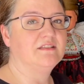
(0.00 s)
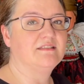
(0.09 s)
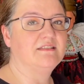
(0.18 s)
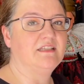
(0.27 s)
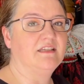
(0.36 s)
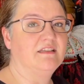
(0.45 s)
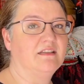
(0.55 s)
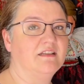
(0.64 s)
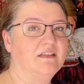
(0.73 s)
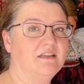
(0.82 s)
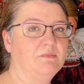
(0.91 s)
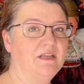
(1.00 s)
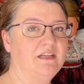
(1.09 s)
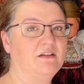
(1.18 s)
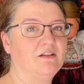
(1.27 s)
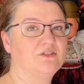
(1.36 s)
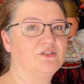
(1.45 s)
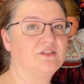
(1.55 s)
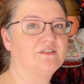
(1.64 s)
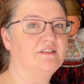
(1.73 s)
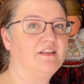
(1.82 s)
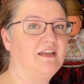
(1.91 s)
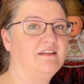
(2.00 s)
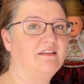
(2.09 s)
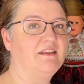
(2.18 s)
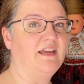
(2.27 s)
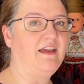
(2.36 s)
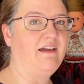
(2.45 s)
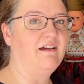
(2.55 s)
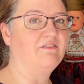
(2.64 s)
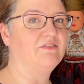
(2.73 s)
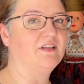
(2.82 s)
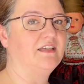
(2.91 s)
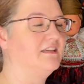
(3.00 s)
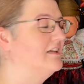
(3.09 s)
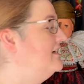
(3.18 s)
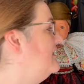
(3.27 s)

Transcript: see in many cultures, that they have like